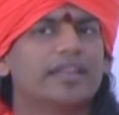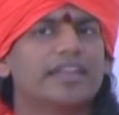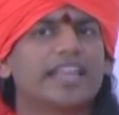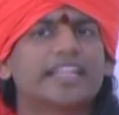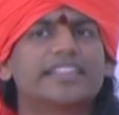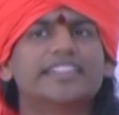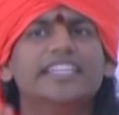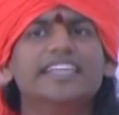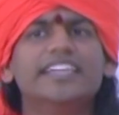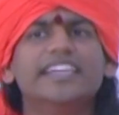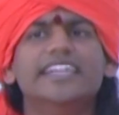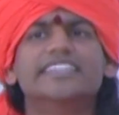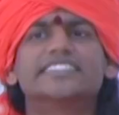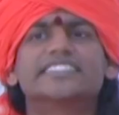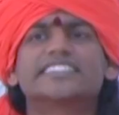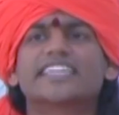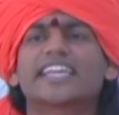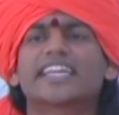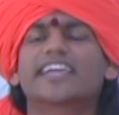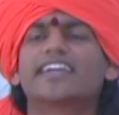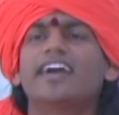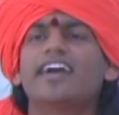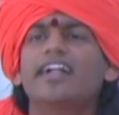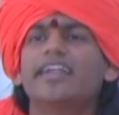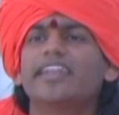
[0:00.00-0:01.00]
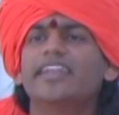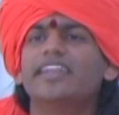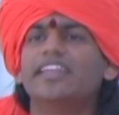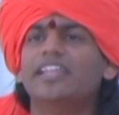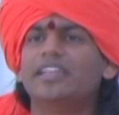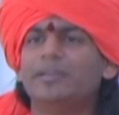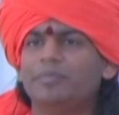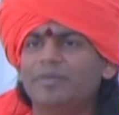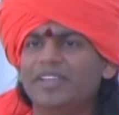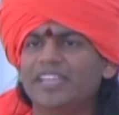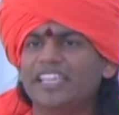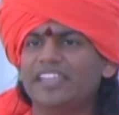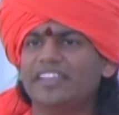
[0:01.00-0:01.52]
nothing gets recorded
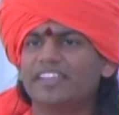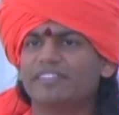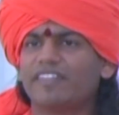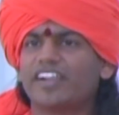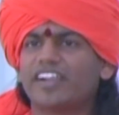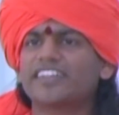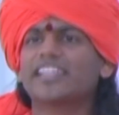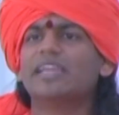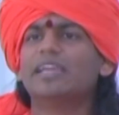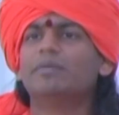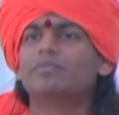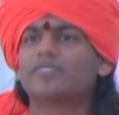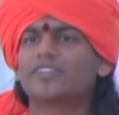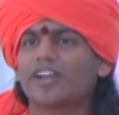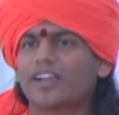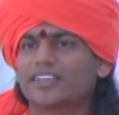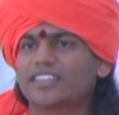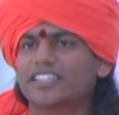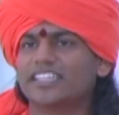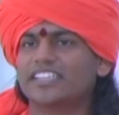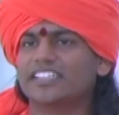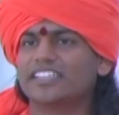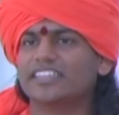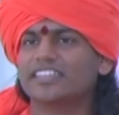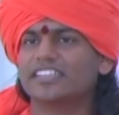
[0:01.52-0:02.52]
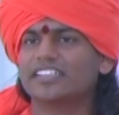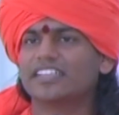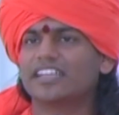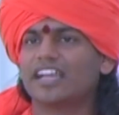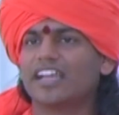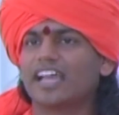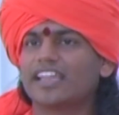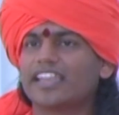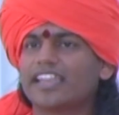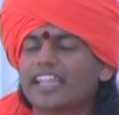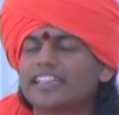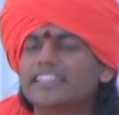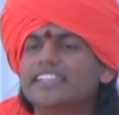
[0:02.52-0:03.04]
in me, what I am talking.
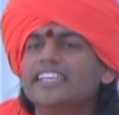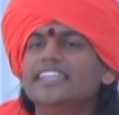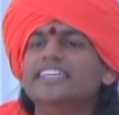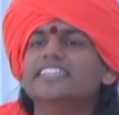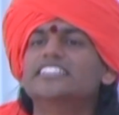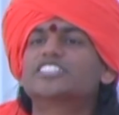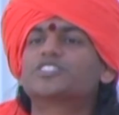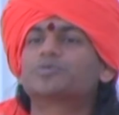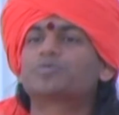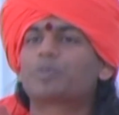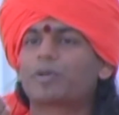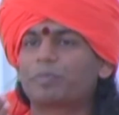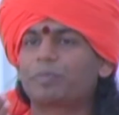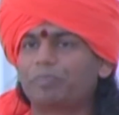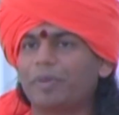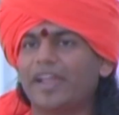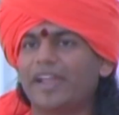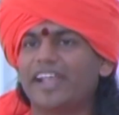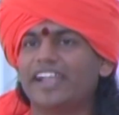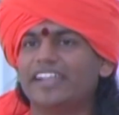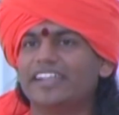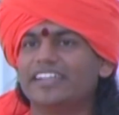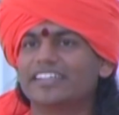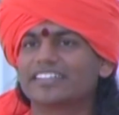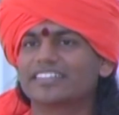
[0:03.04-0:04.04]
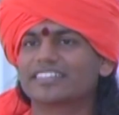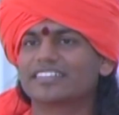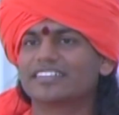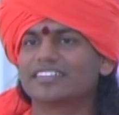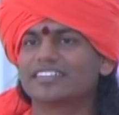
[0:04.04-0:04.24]
And nothing is prepared.